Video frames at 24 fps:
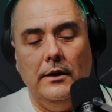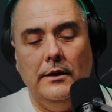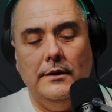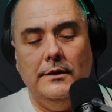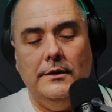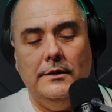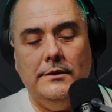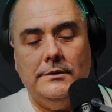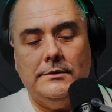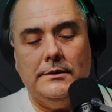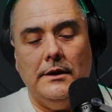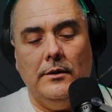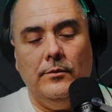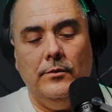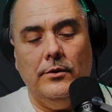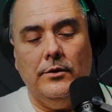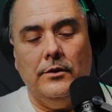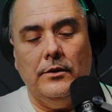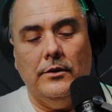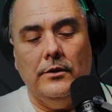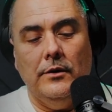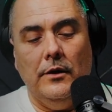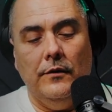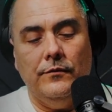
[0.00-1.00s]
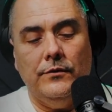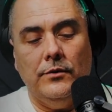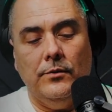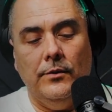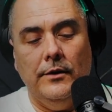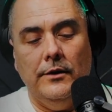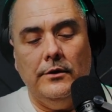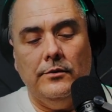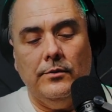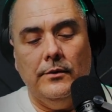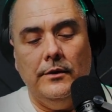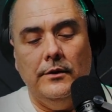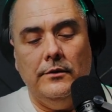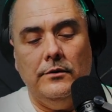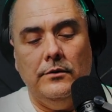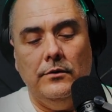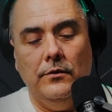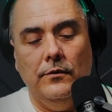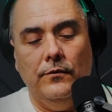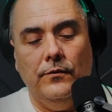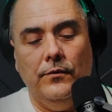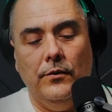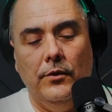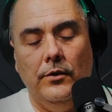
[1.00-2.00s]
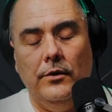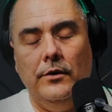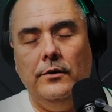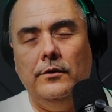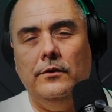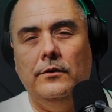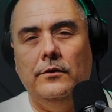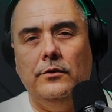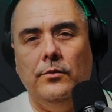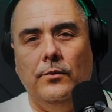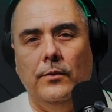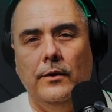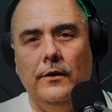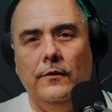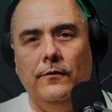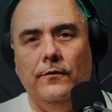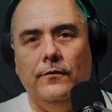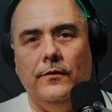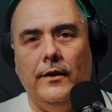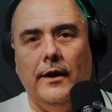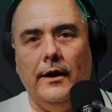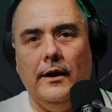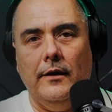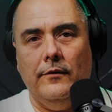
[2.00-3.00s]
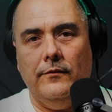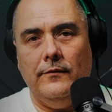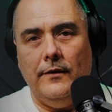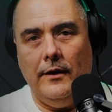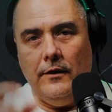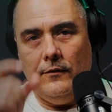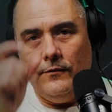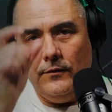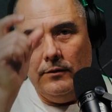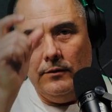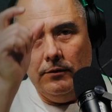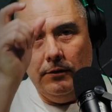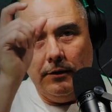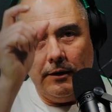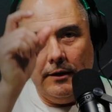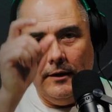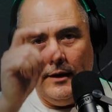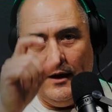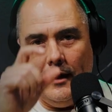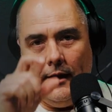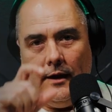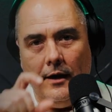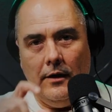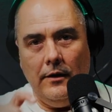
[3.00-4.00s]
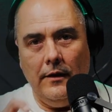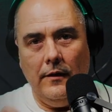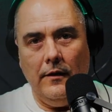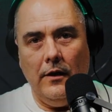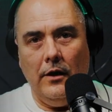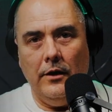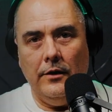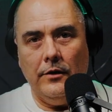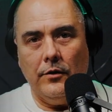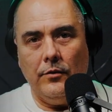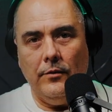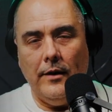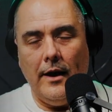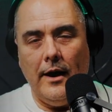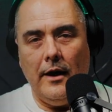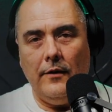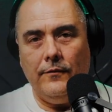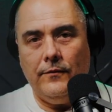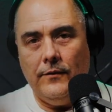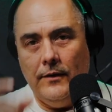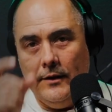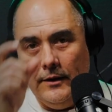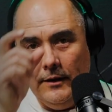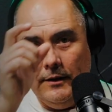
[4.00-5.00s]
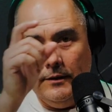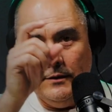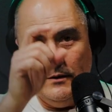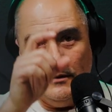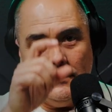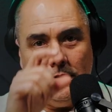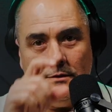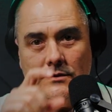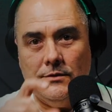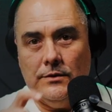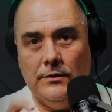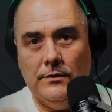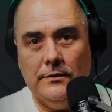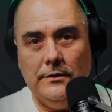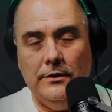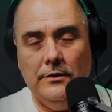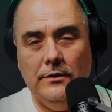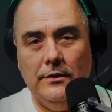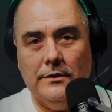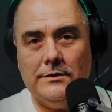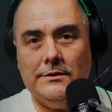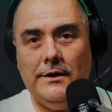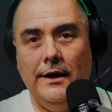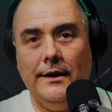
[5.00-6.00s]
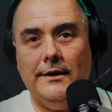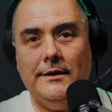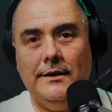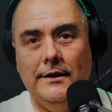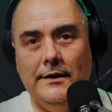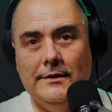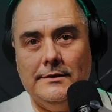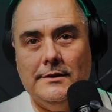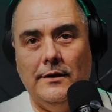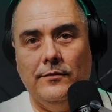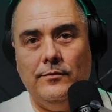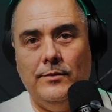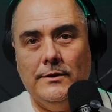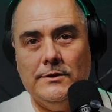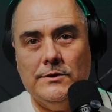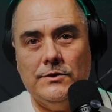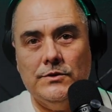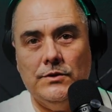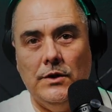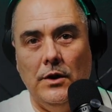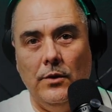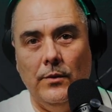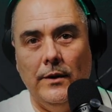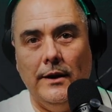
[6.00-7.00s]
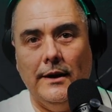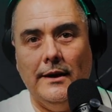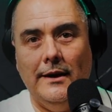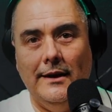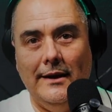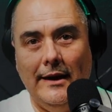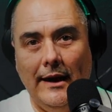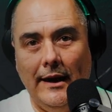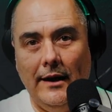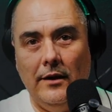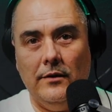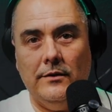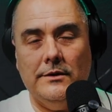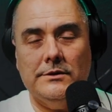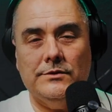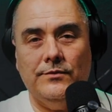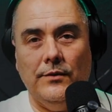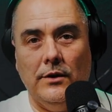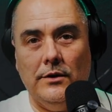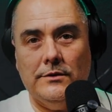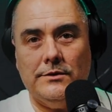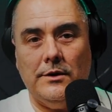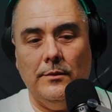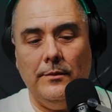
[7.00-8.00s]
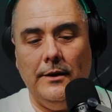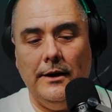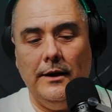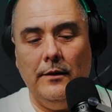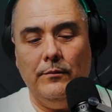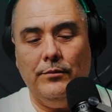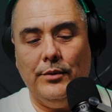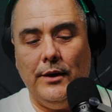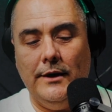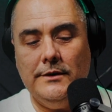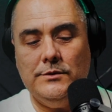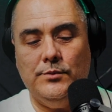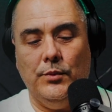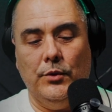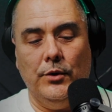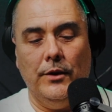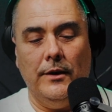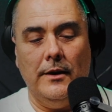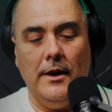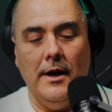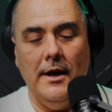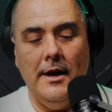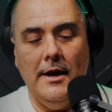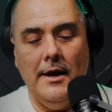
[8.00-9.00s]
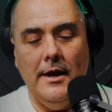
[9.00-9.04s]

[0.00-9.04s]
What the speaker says: December of 2022, $425,000. Now, if you're looking at on a graph, it certainly looks like things have been slowing down as far as our median price point.